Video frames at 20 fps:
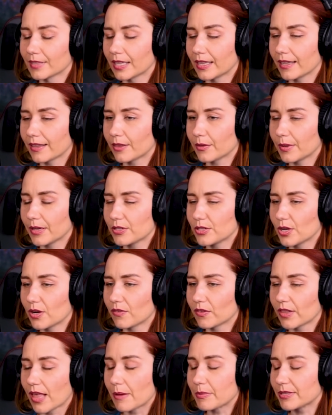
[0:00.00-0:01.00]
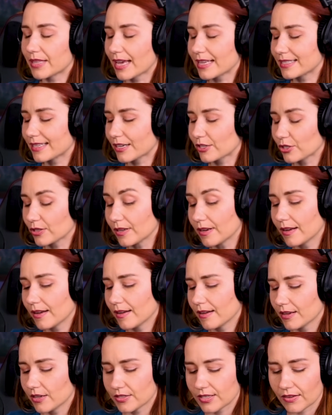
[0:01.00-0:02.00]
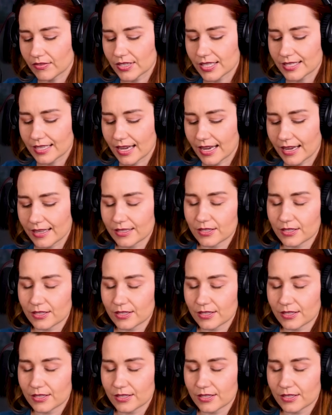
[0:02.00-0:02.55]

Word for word: I like the way she overlapped that section. I just have to say,